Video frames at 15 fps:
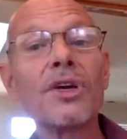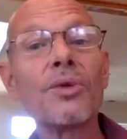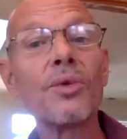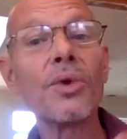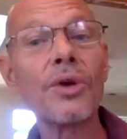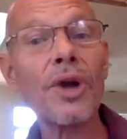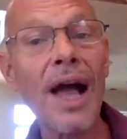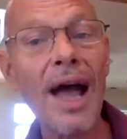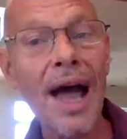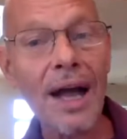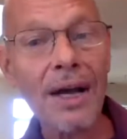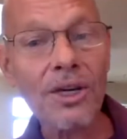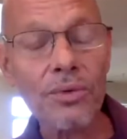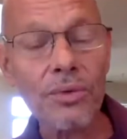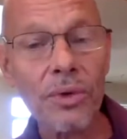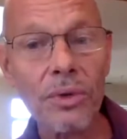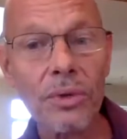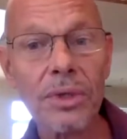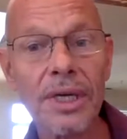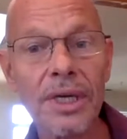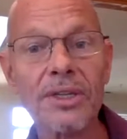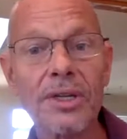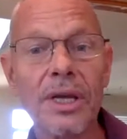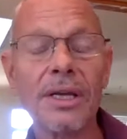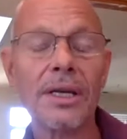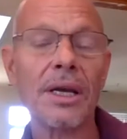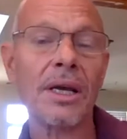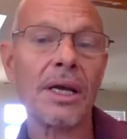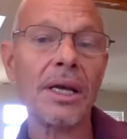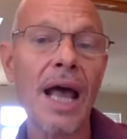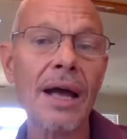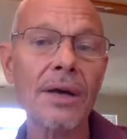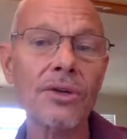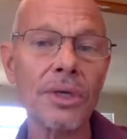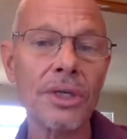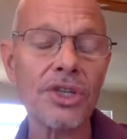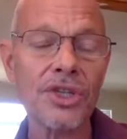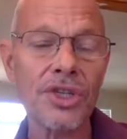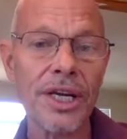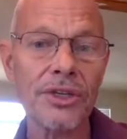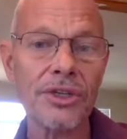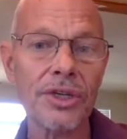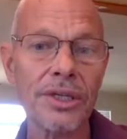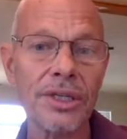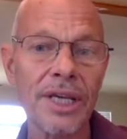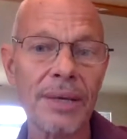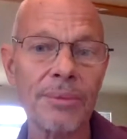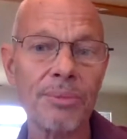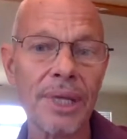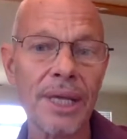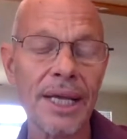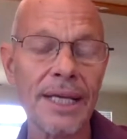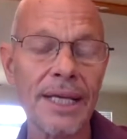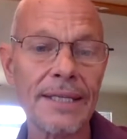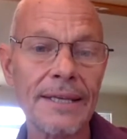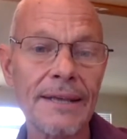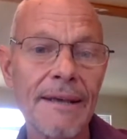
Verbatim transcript: where actual ex- an actual exchange could take place